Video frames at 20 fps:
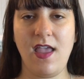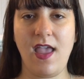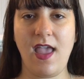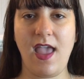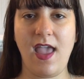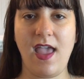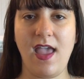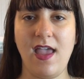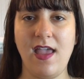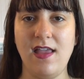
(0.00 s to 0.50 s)

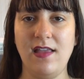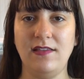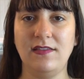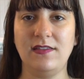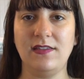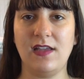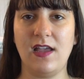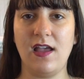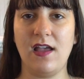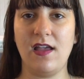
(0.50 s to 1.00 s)

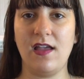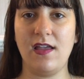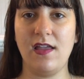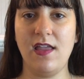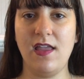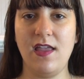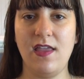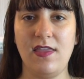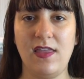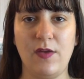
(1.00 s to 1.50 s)
and
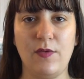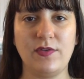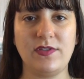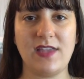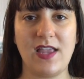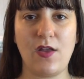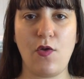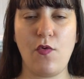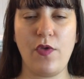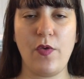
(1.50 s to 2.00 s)
there was
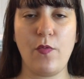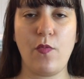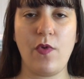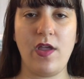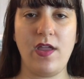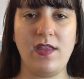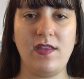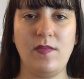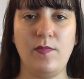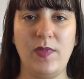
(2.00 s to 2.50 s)
like only
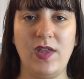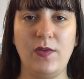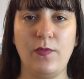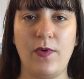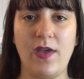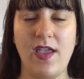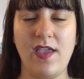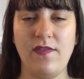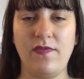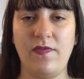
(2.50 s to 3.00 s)
one
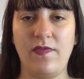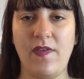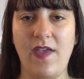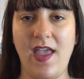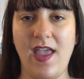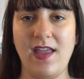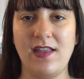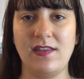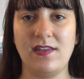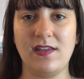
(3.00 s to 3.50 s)
midwife,
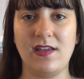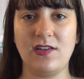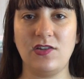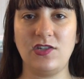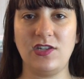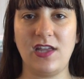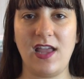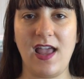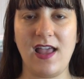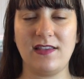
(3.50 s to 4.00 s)
and
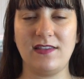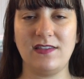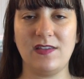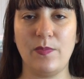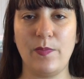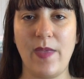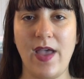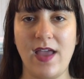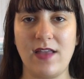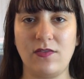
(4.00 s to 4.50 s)
she had
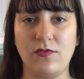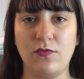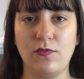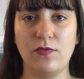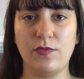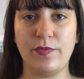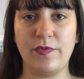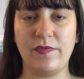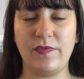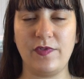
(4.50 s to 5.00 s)
some bad
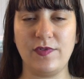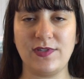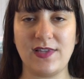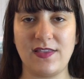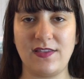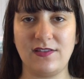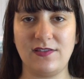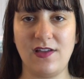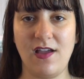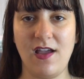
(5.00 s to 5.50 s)
Google reviews
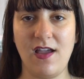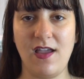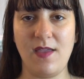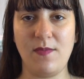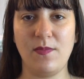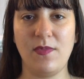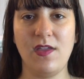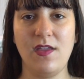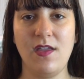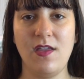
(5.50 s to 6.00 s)
at the
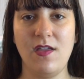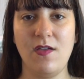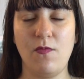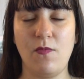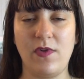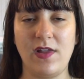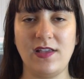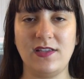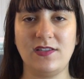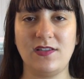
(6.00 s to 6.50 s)
time
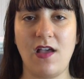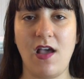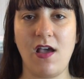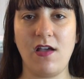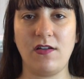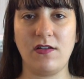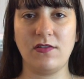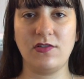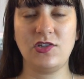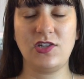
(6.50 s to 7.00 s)
when I saw
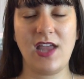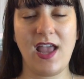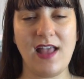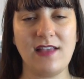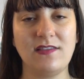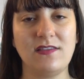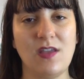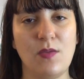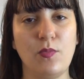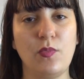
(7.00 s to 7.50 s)
her. She
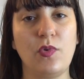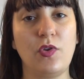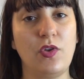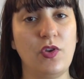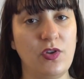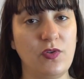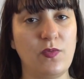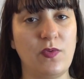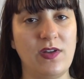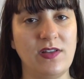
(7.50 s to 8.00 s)
had some
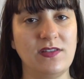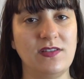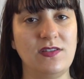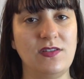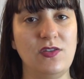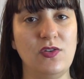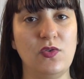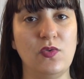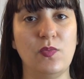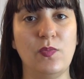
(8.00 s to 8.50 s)
good ones
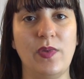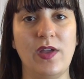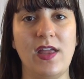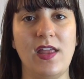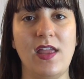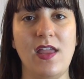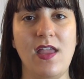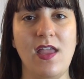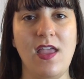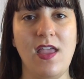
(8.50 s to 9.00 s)
too,
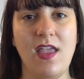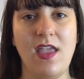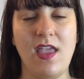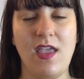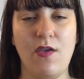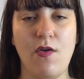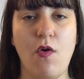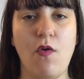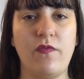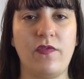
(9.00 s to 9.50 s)
but
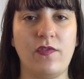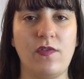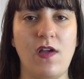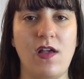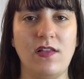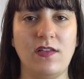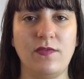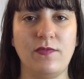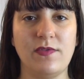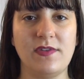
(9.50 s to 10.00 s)

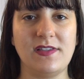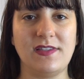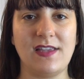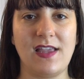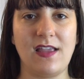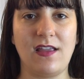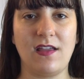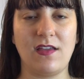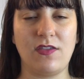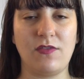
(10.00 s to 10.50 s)
overall it was
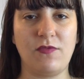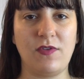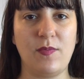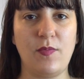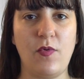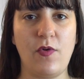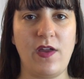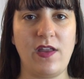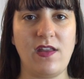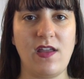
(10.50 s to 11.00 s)
like a
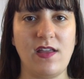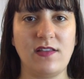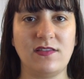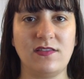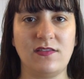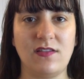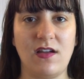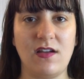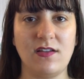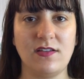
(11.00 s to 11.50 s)
3.9
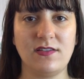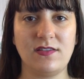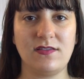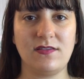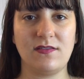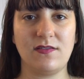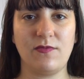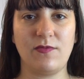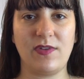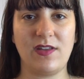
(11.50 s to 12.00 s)

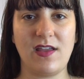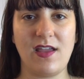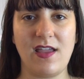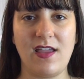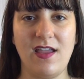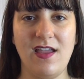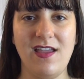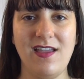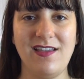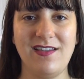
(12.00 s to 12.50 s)
stars when
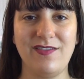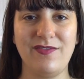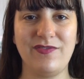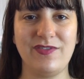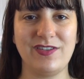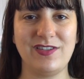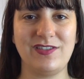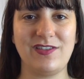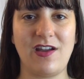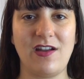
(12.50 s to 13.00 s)
I
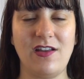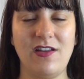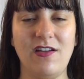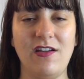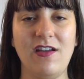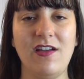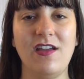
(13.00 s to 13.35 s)
first started